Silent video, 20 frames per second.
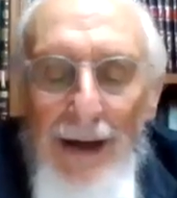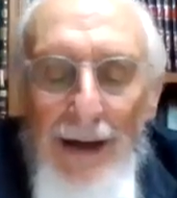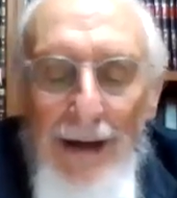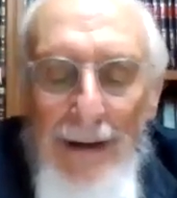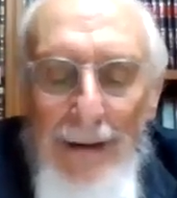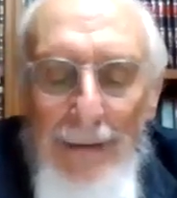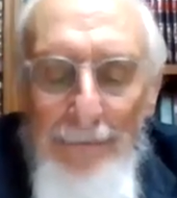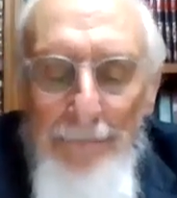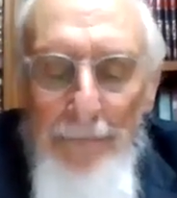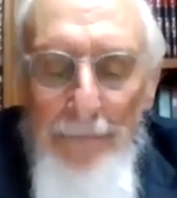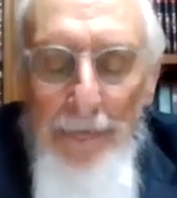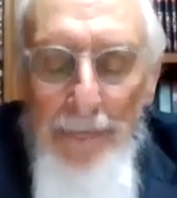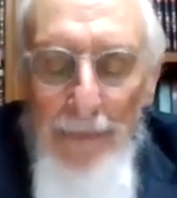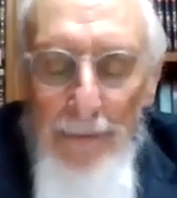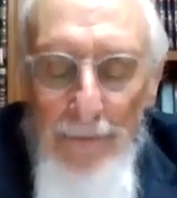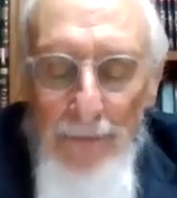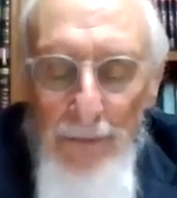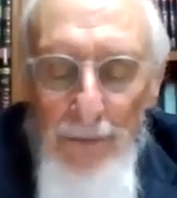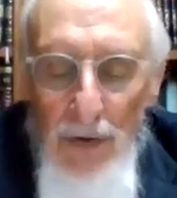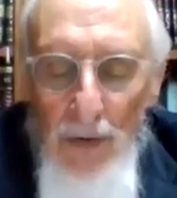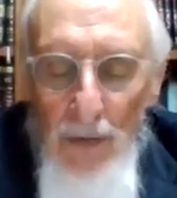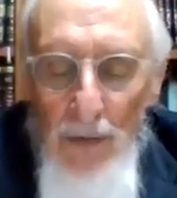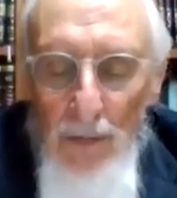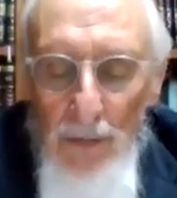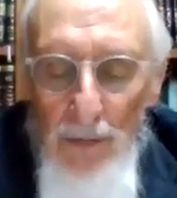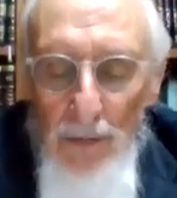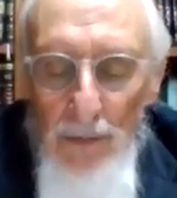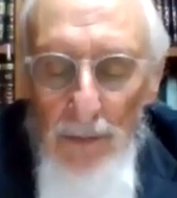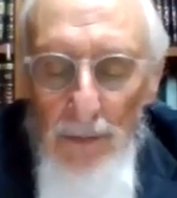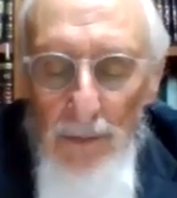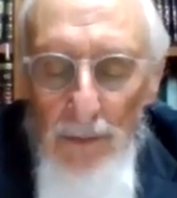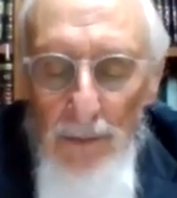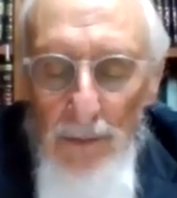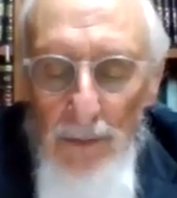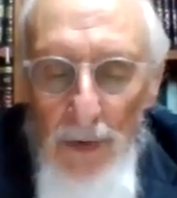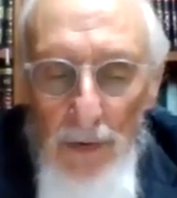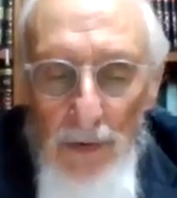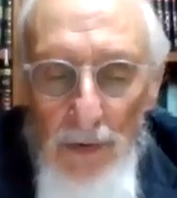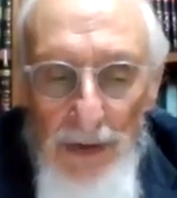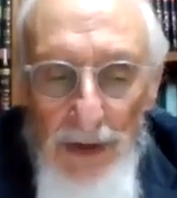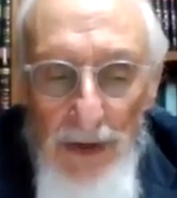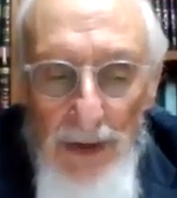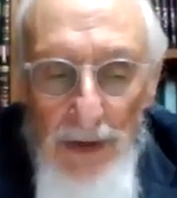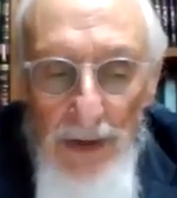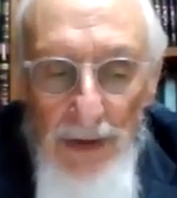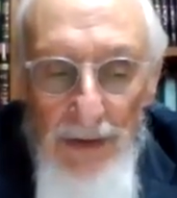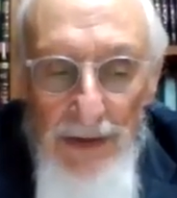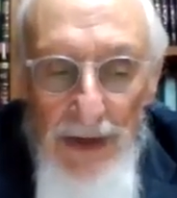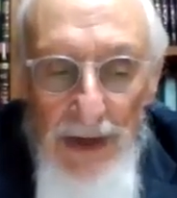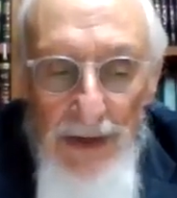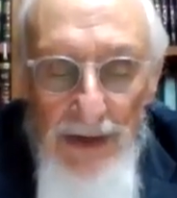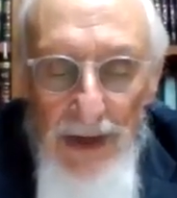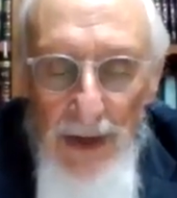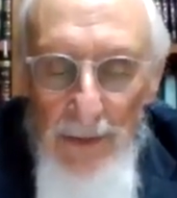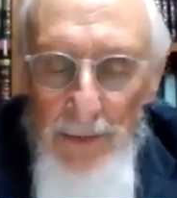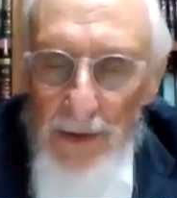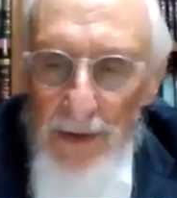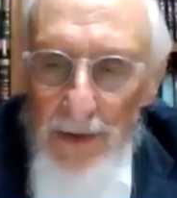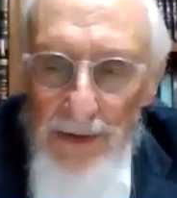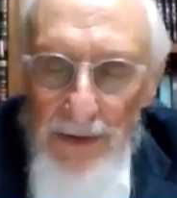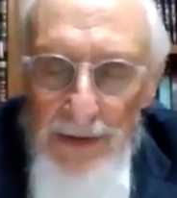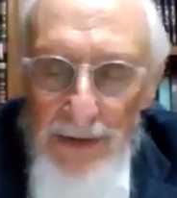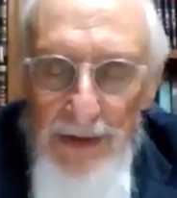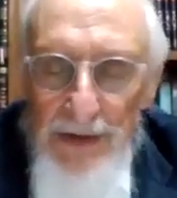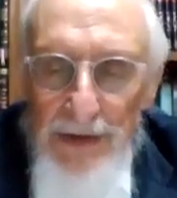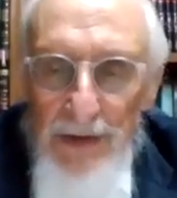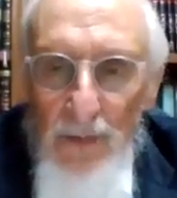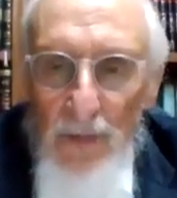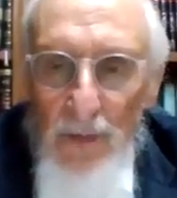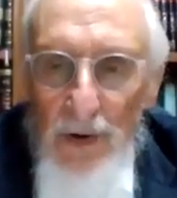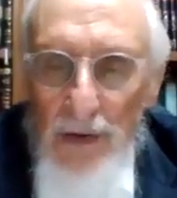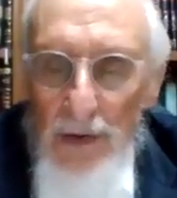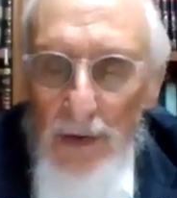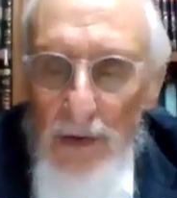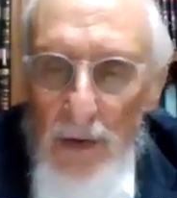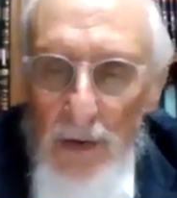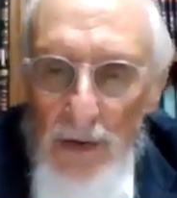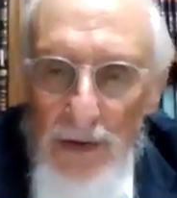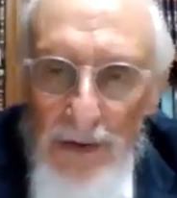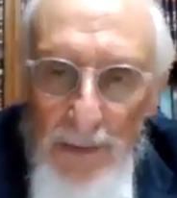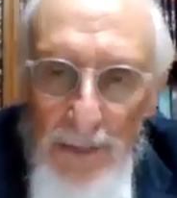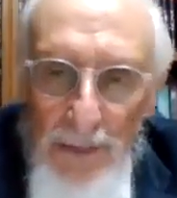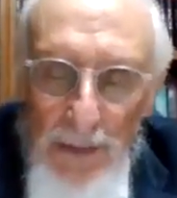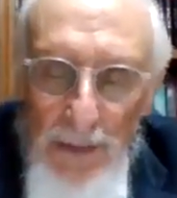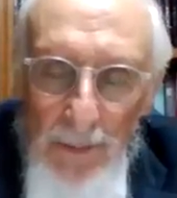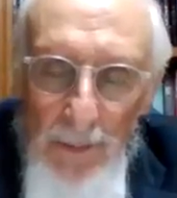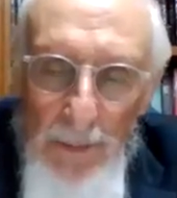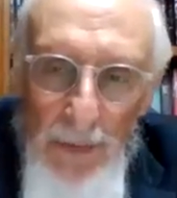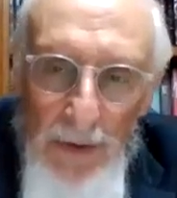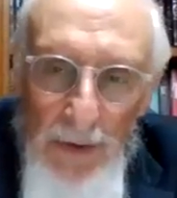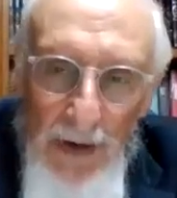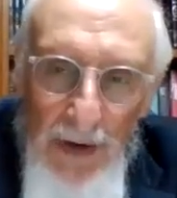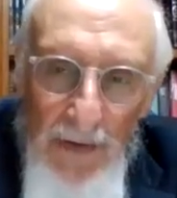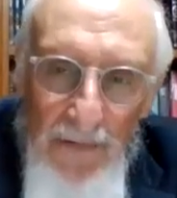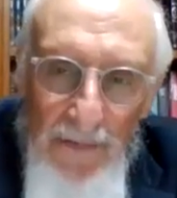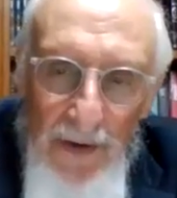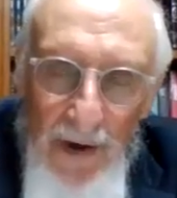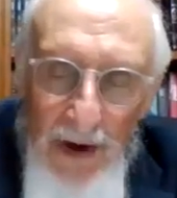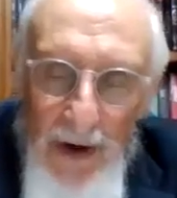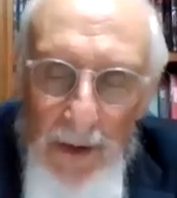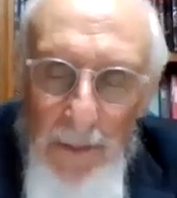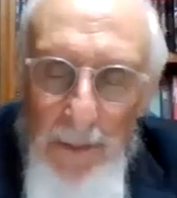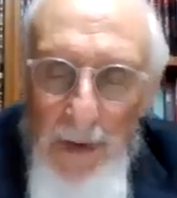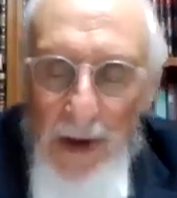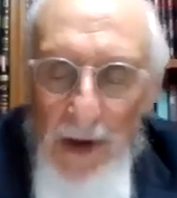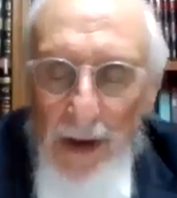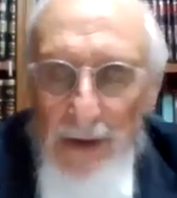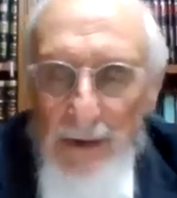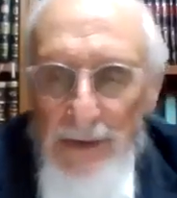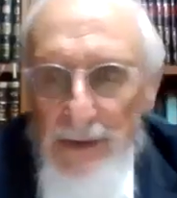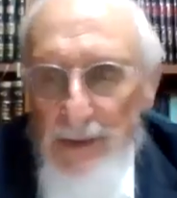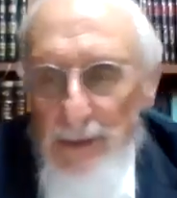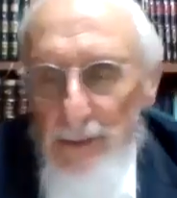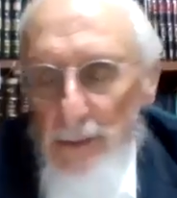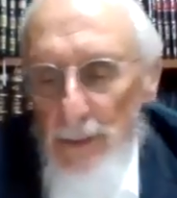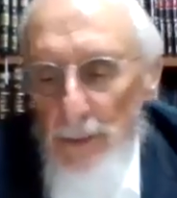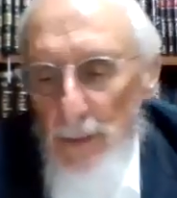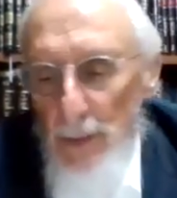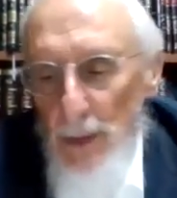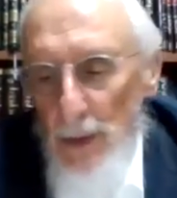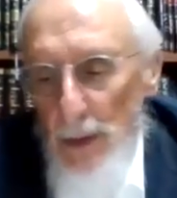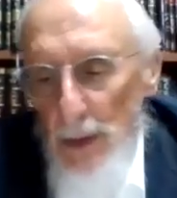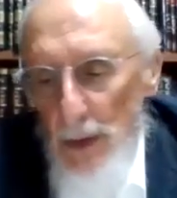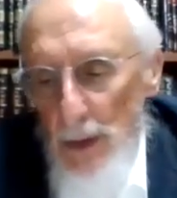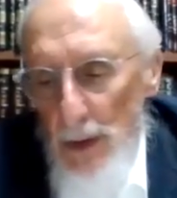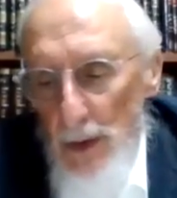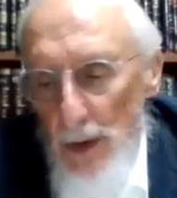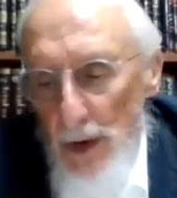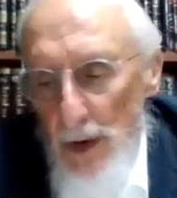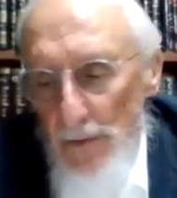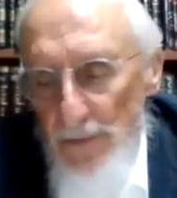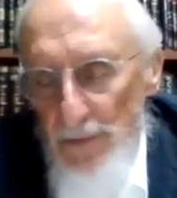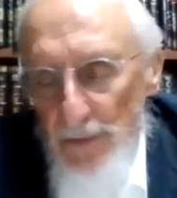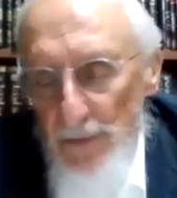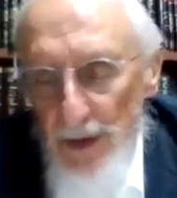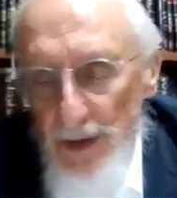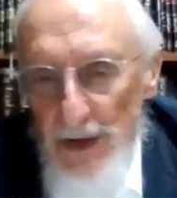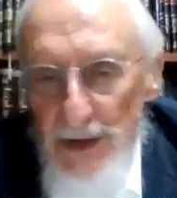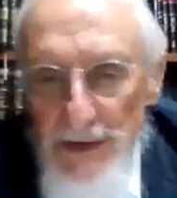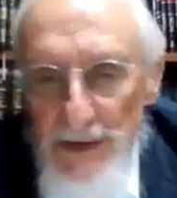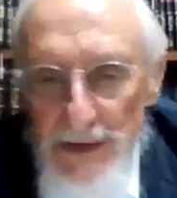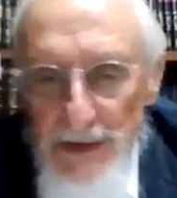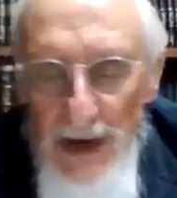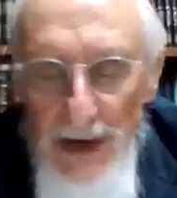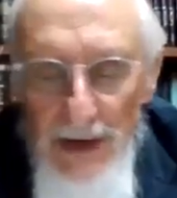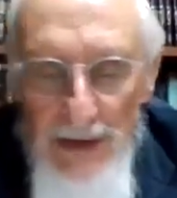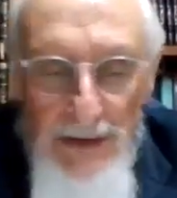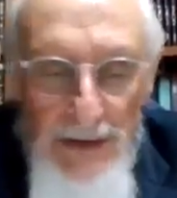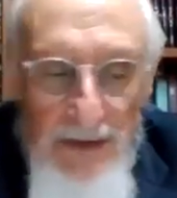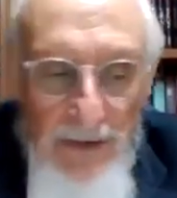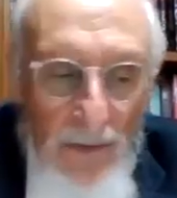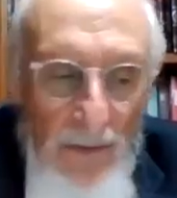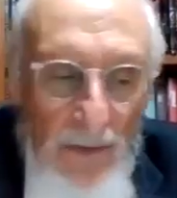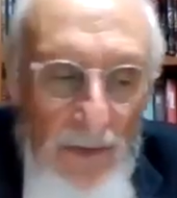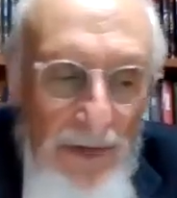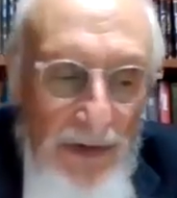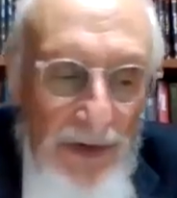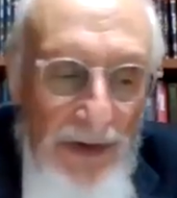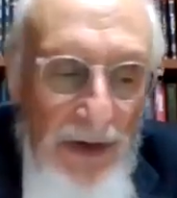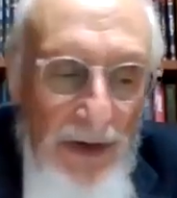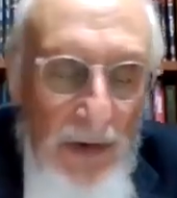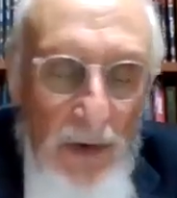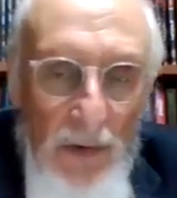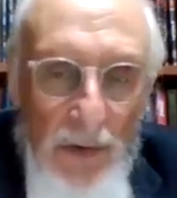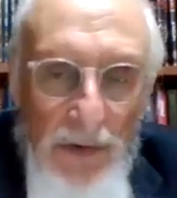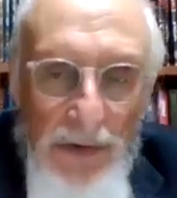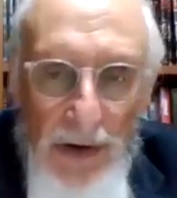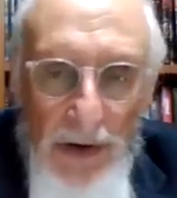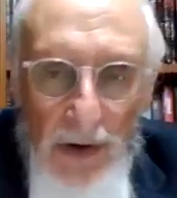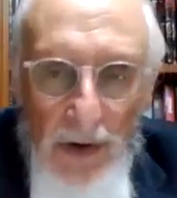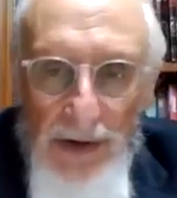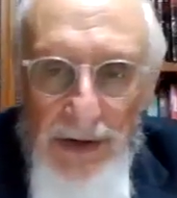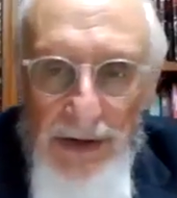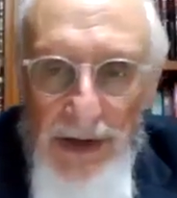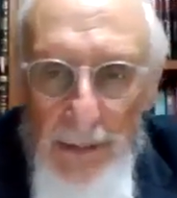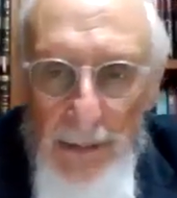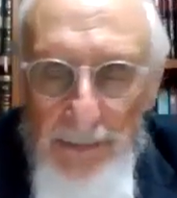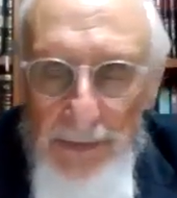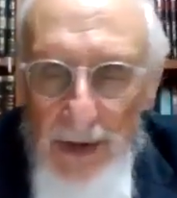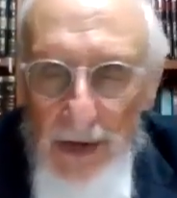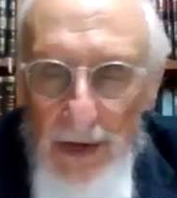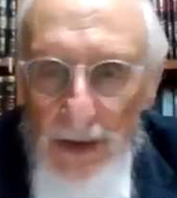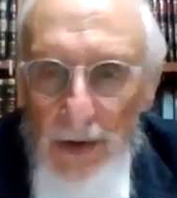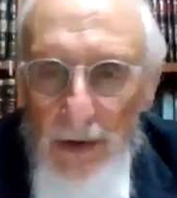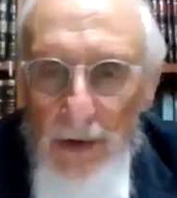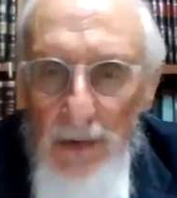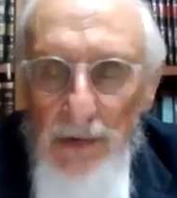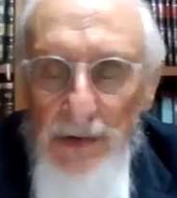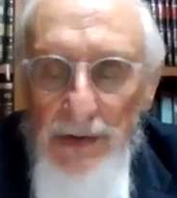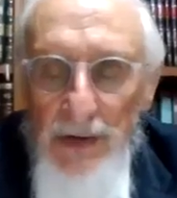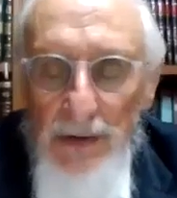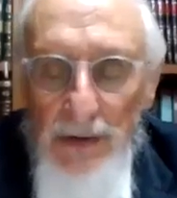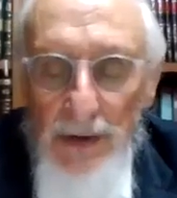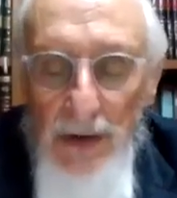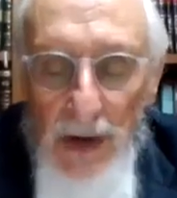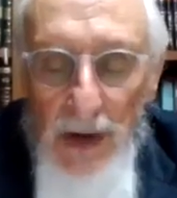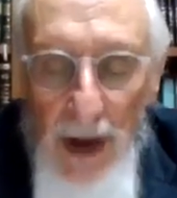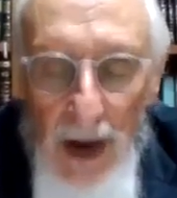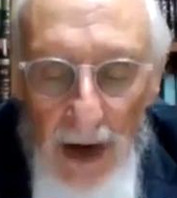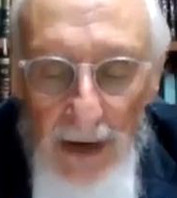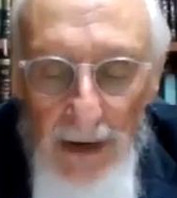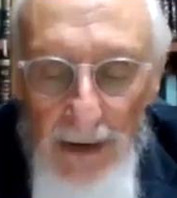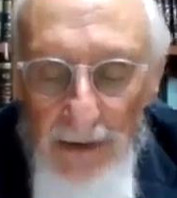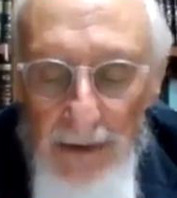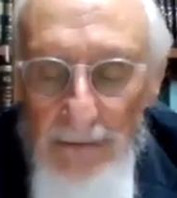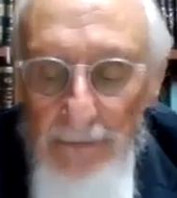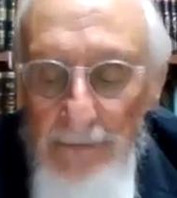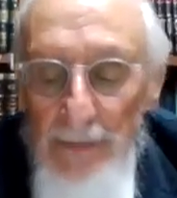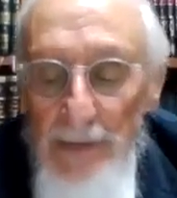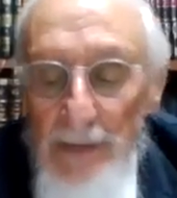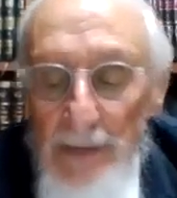so Moshe sets up a system where they're going to be bringing fire pans, offering incense, see whose are accepted and whose are denied,